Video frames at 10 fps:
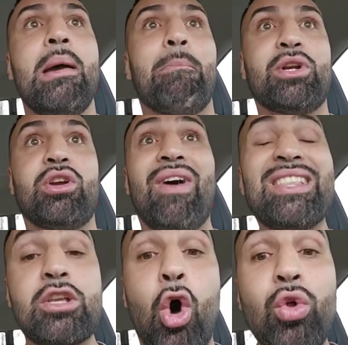But
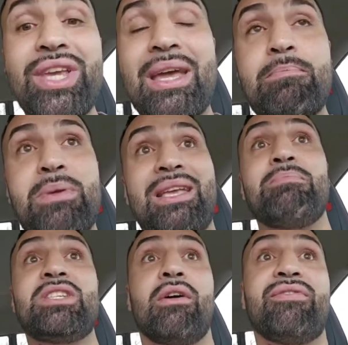Gervonta's holding
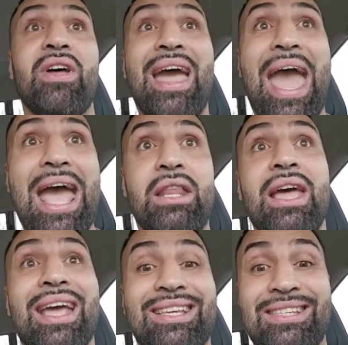himself and
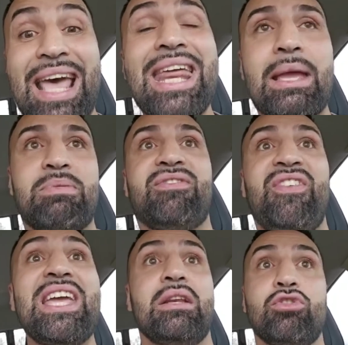setting his
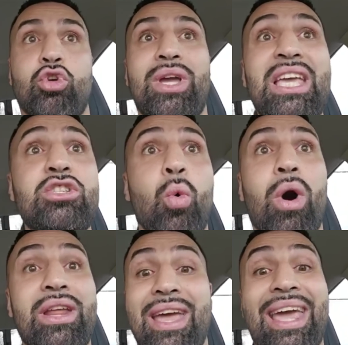feet, so he's the
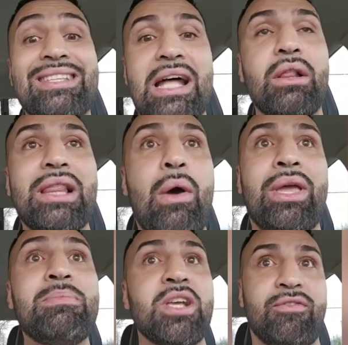one, he's not allowing
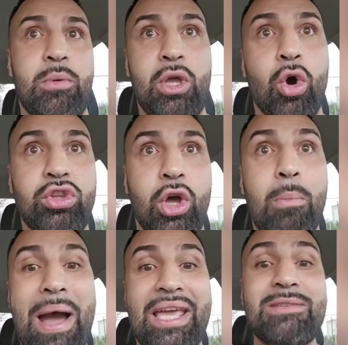himself to go
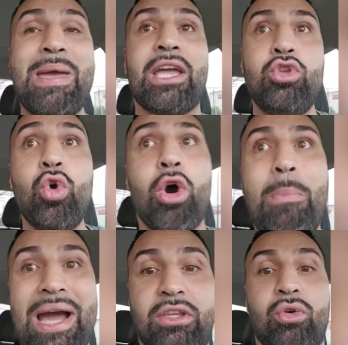back. He's making you go
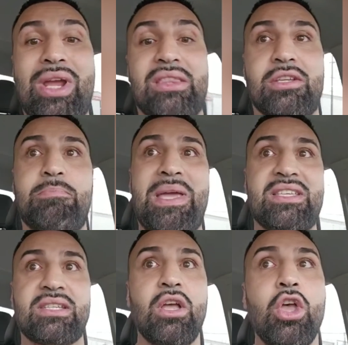back to create the
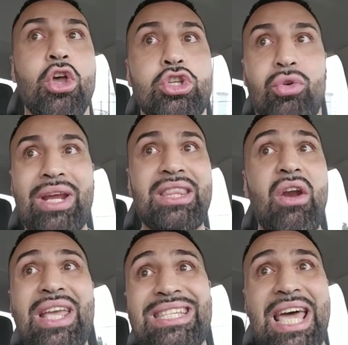space. So right there,
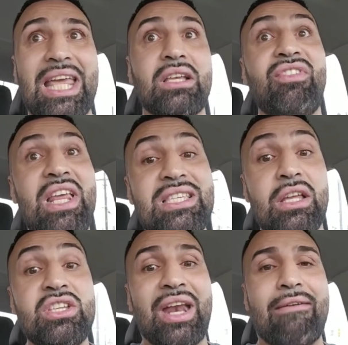he's setting his feet. He's
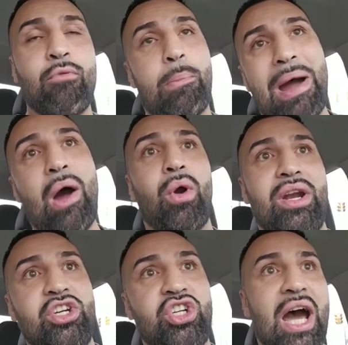going to have more power on
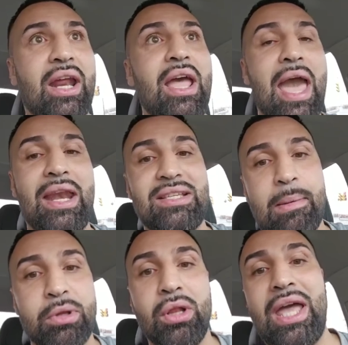his shot, and he's
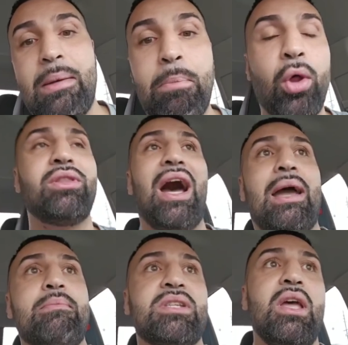able to land both
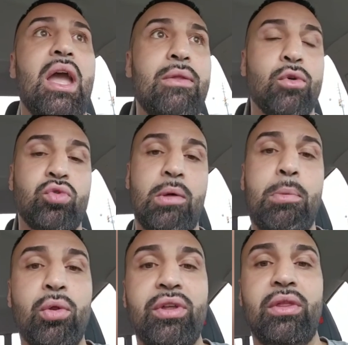times, and those were
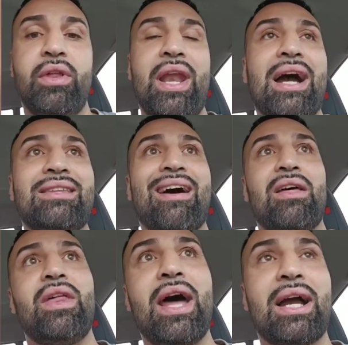both the knockdown
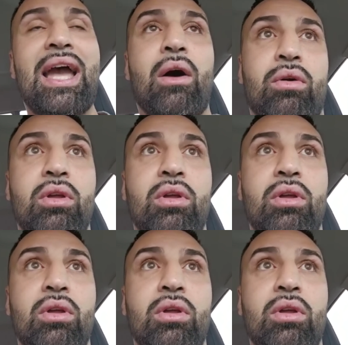and the knockout.